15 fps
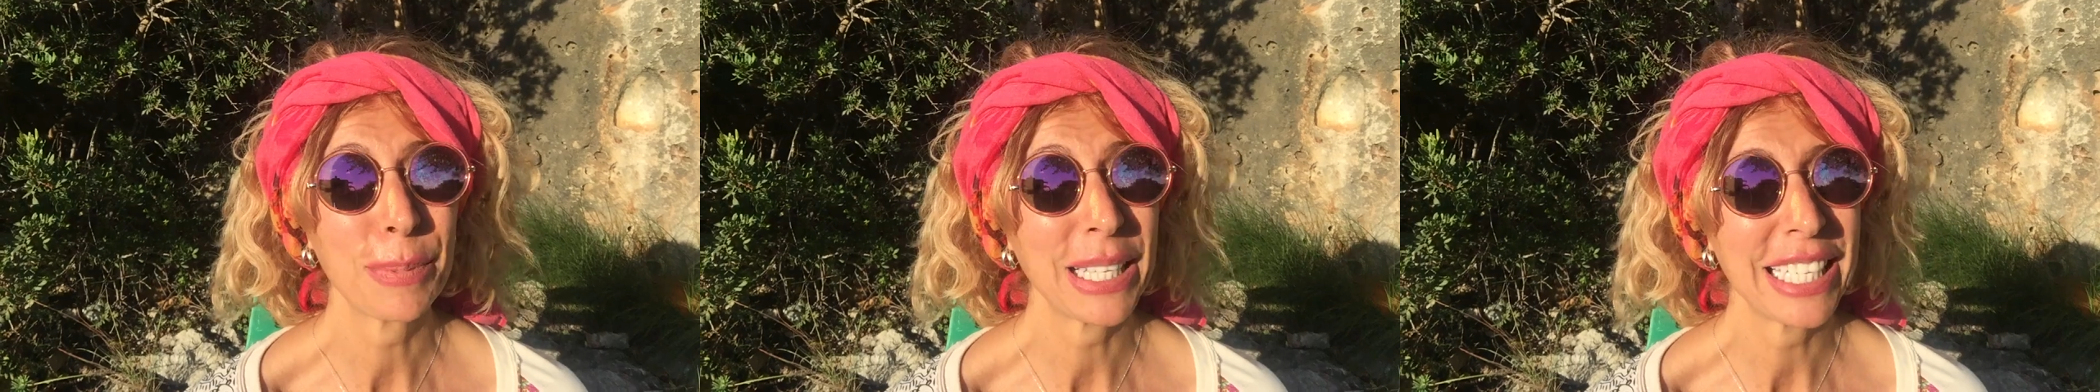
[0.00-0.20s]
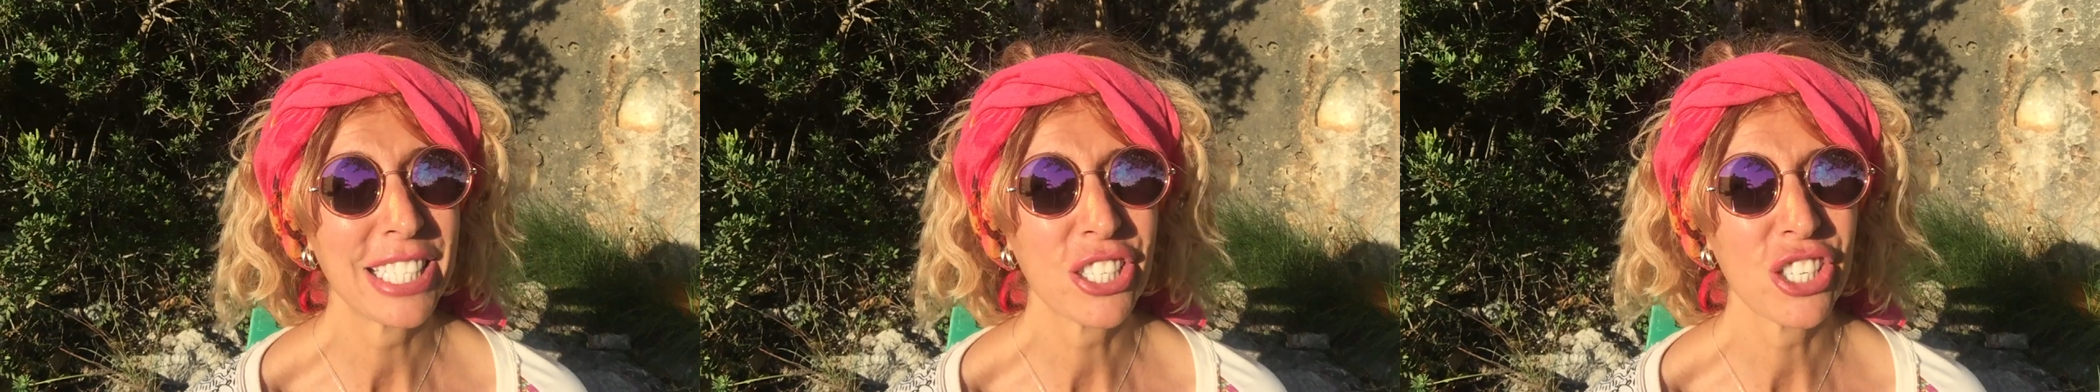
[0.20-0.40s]

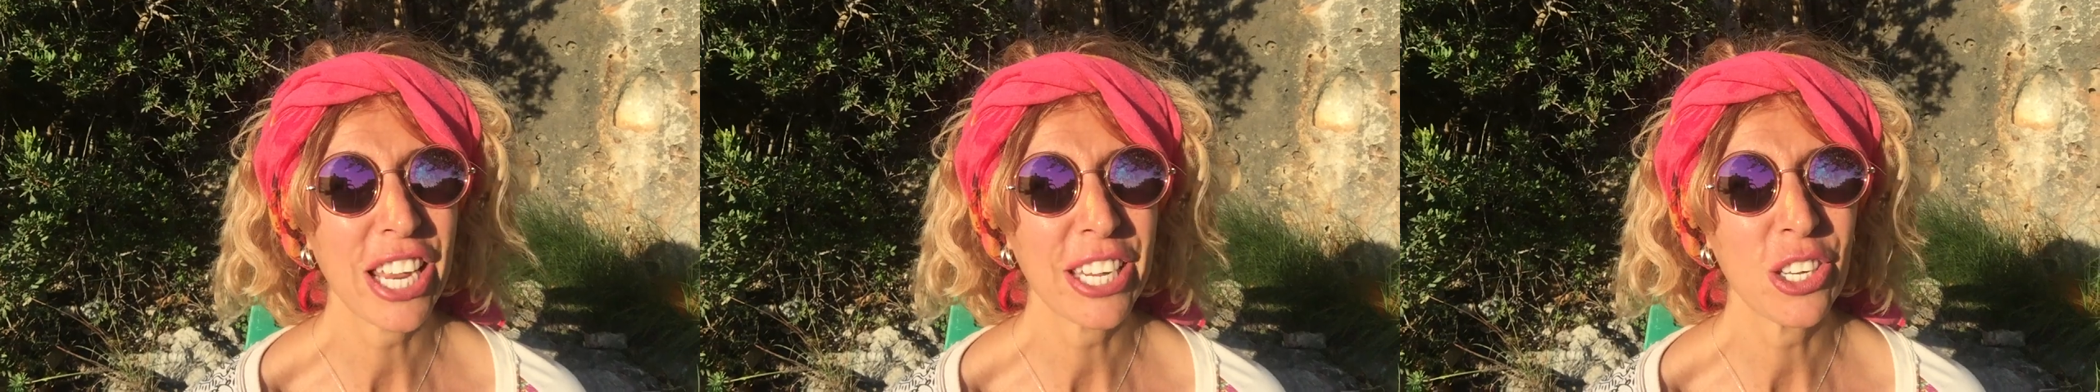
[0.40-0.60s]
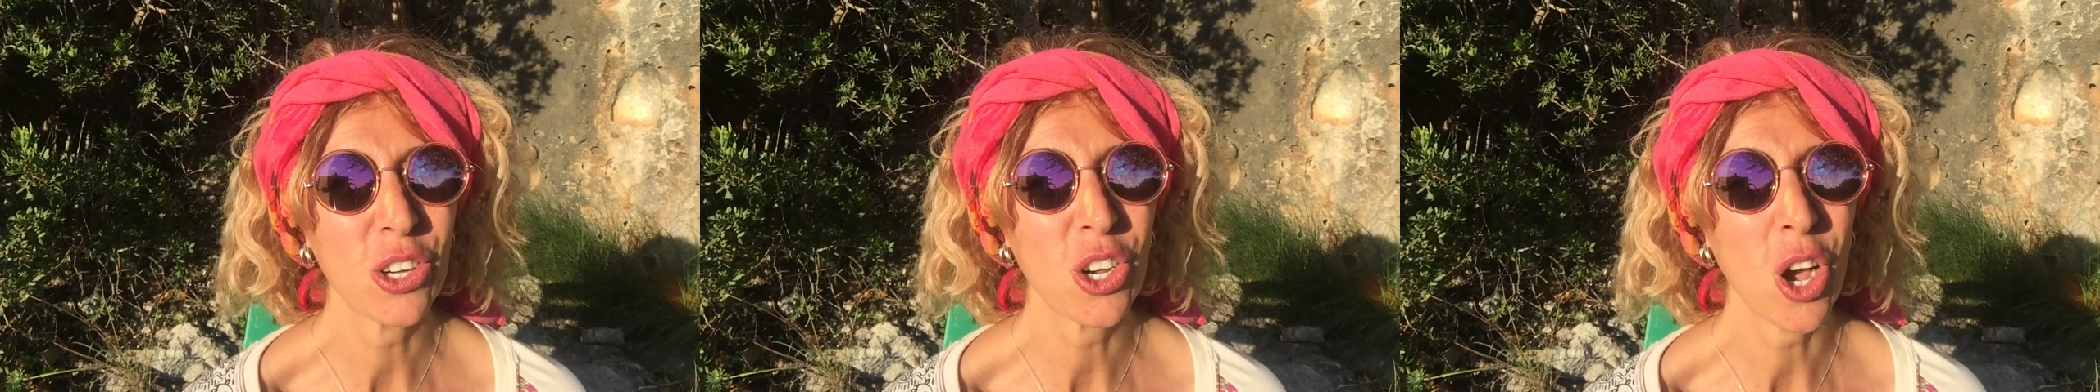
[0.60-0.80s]
please
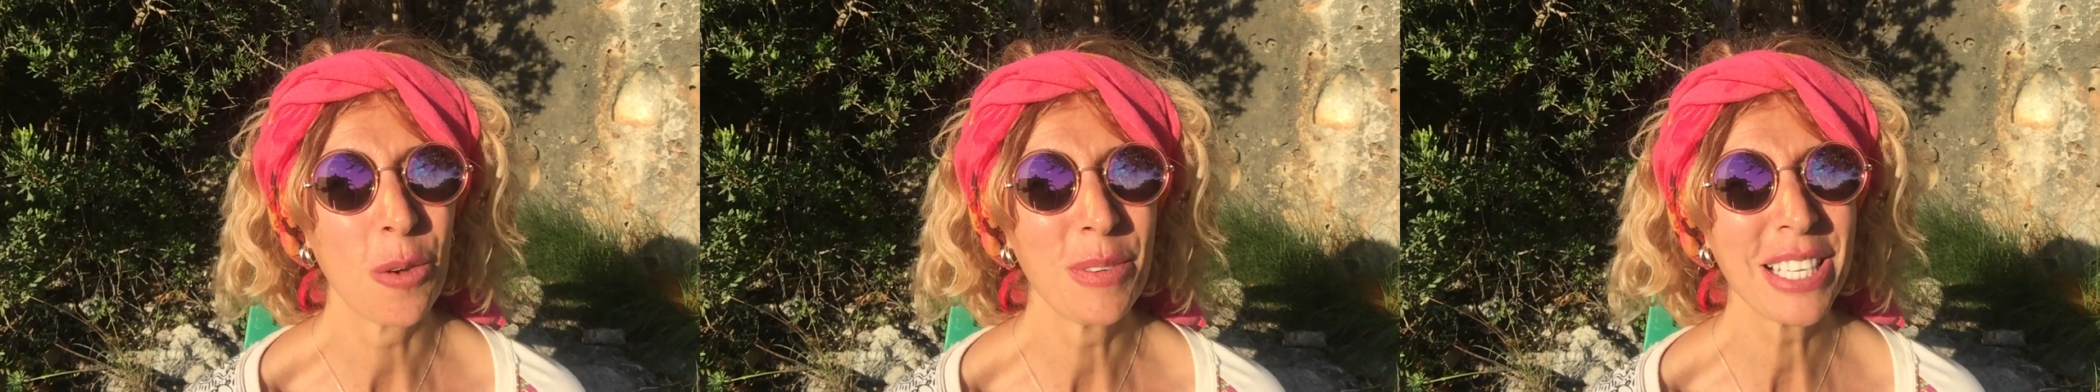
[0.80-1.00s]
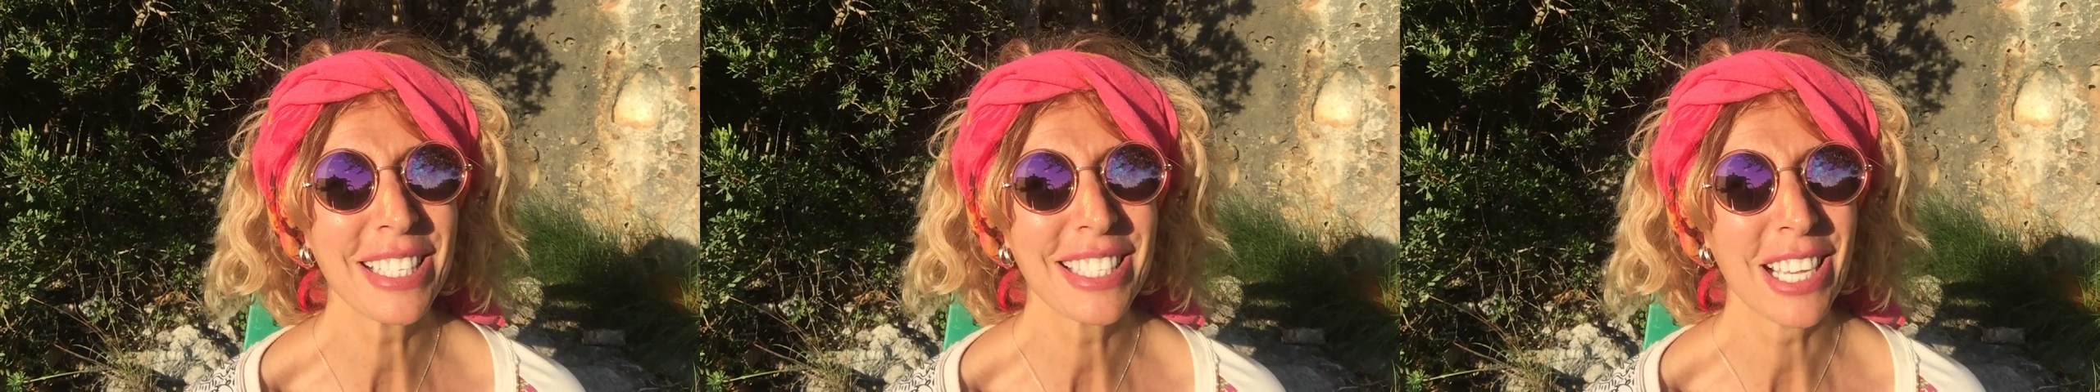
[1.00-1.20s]
share your
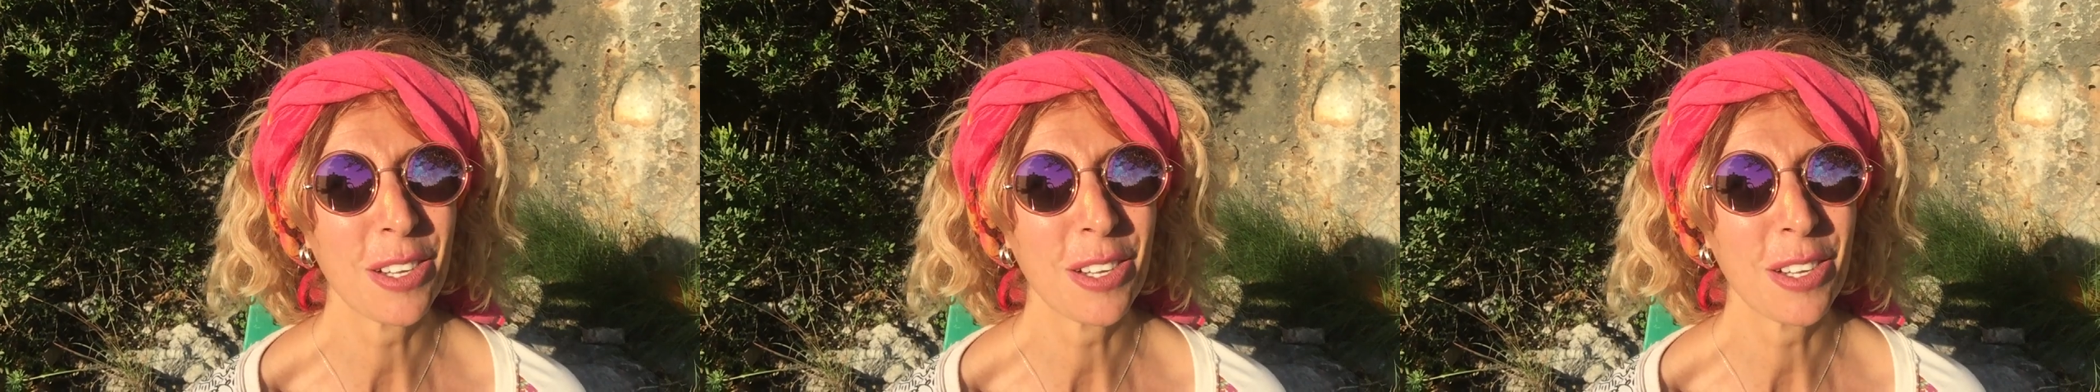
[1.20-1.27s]
comments.